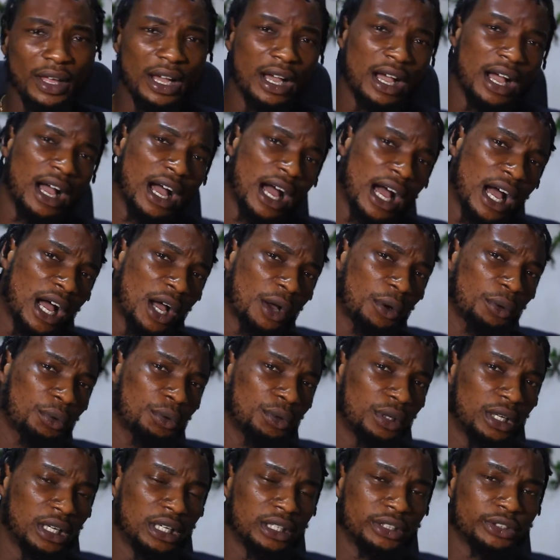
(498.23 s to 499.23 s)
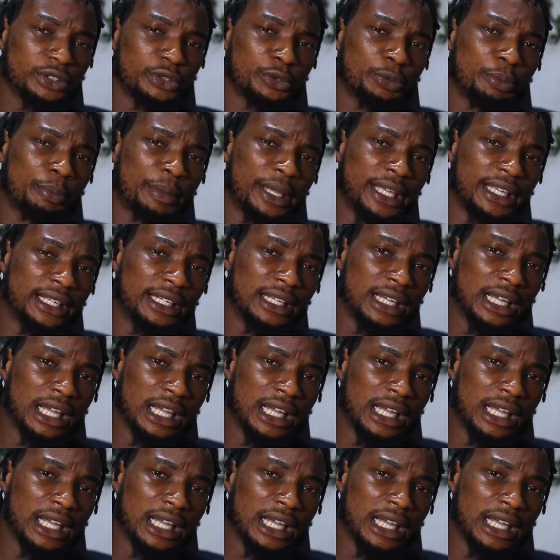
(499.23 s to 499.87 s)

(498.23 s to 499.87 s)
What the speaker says: how to make